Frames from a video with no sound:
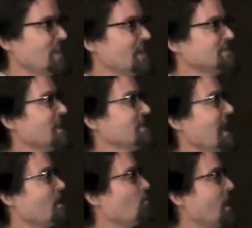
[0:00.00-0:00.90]
You can't
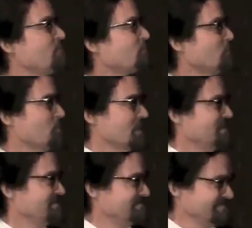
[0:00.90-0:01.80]
take that away from
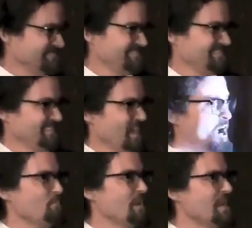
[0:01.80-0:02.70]
me.
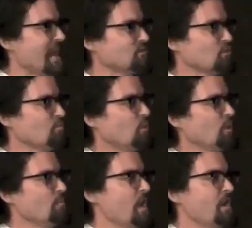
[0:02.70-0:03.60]
I'm a
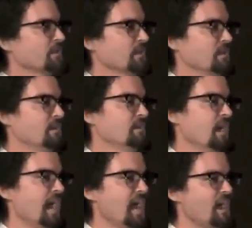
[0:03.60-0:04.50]
natural-born American.
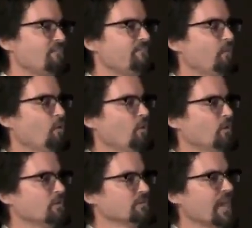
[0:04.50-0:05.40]
I have
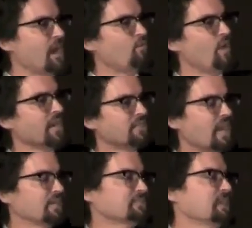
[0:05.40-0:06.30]
4
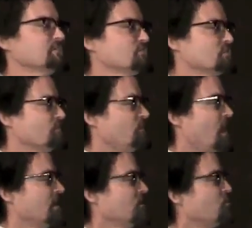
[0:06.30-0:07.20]
direct ancestors
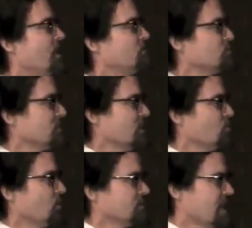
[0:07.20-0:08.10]
that fought in the
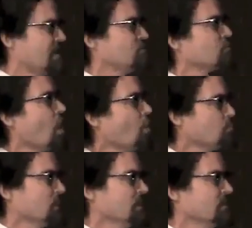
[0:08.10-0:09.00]
Revolutionary War. Daniel
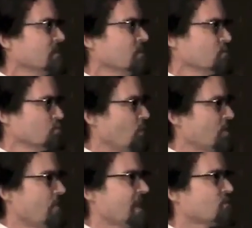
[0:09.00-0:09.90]
Copeland,
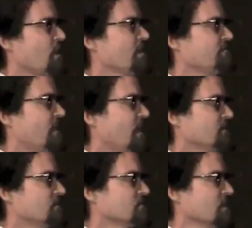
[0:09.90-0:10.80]
who's one of my
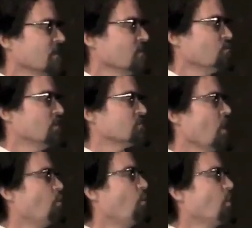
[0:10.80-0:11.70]
grandfathers,
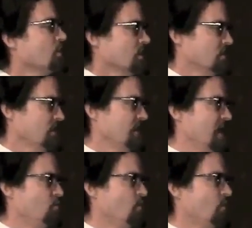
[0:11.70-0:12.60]
was awarded
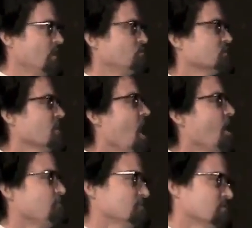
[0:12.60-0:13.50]
in that war. He was
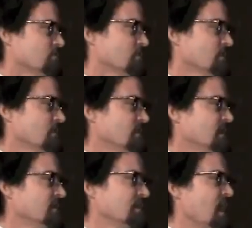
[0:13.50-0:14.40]
an officer
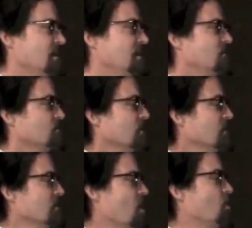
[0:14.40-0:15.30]
in the
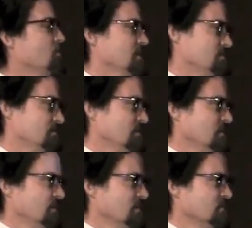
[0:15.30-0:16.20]
Continental Army.
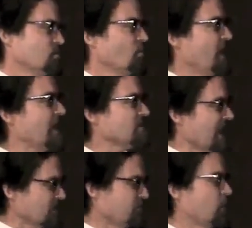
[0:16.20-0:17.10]
So
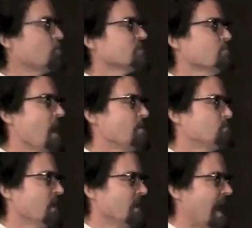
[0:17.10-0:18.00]
that flows in
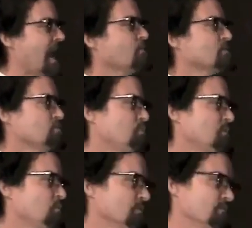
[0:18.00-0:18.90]
my blood.
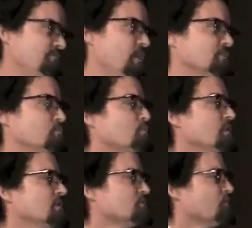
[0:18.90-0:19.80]
Irish people that fought the
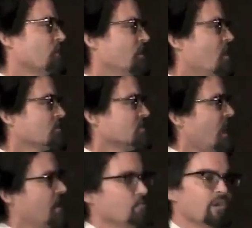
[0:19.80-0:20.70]
British for a
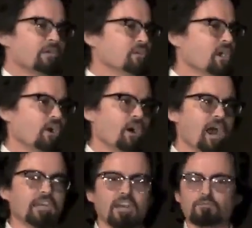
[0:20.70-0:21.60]
long time.
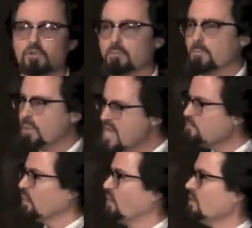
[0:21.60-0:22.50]
No, I come from a
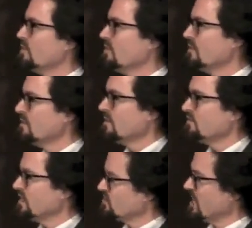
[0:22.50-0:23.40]
people
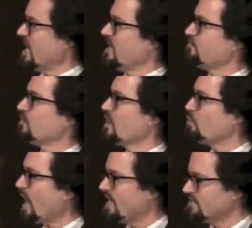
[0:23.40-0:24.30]
that stand up
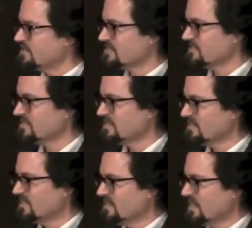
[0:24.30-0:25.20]
for their rights.